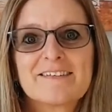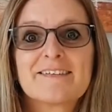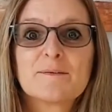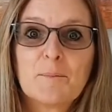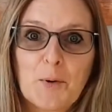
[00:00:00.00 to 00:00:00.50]

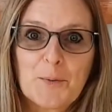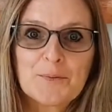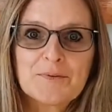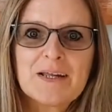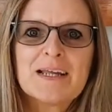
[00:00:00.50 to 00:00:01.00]

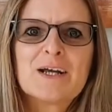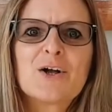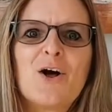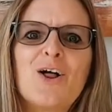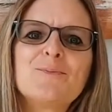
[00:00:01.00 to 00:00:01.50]
Simone,
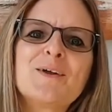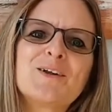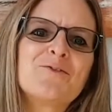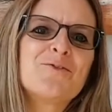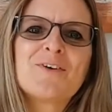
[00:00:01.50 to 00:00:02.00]
called me
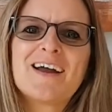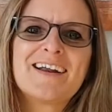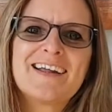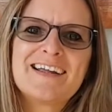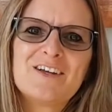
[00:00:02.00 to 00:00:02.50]
on a
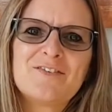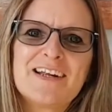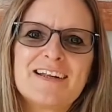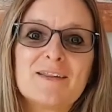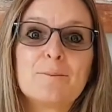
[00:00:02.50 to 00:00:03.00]
Friday
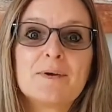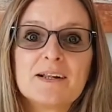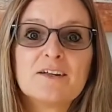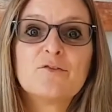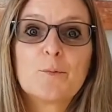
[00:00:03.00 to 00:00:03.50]
evening in the
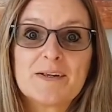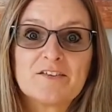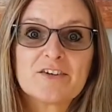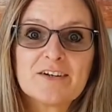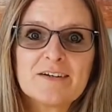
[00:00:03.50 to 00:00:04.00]
middle of
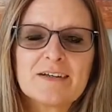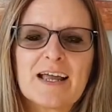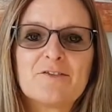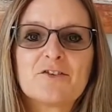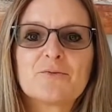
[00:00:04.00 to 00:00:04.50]
winter
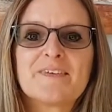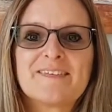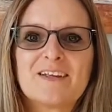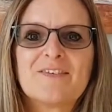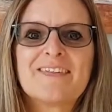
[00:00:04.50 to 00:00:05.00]
after
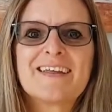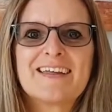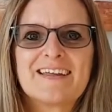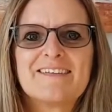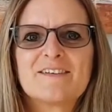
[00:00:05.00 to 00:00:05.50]
receiving the
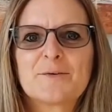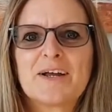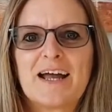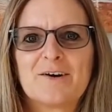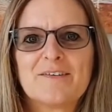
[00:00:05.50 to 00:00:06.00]
keys to her
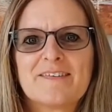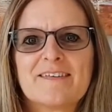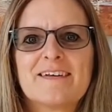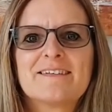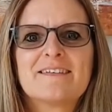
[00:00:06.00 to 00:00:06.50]
house
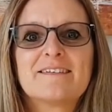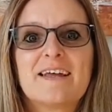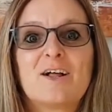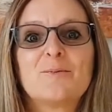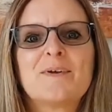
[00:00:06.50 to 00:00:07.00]
to
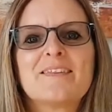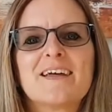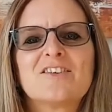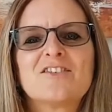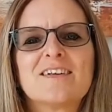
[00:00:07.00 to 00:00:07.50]
tell me
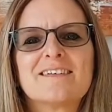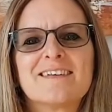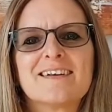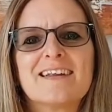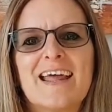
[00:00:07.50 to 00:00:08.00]
that she
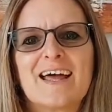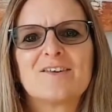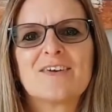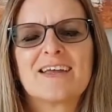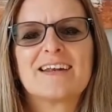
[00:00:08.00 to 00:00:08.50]
didn't
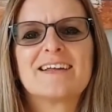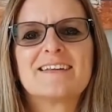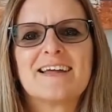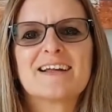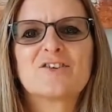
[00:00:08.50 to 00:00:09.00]
have any
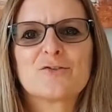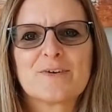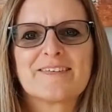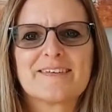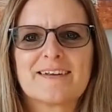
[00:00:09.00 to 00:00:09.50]

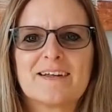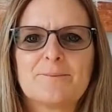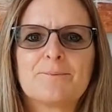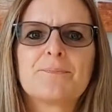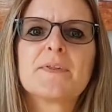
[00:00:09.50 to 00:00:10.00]
electricity.
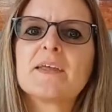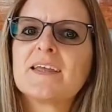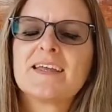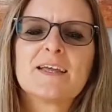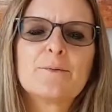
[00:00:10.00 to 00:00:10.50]

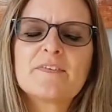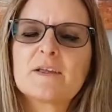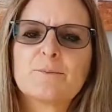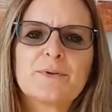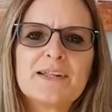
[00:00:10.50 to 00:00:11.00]
It was
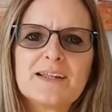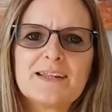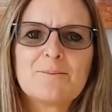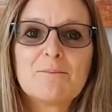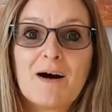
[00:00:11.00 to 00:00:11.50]

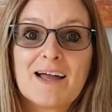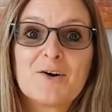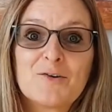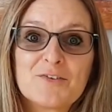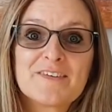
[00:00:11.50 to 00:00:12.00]
completely my
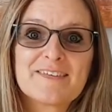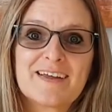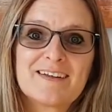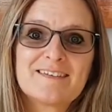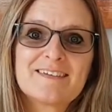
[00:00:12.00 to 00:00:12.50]
oversight.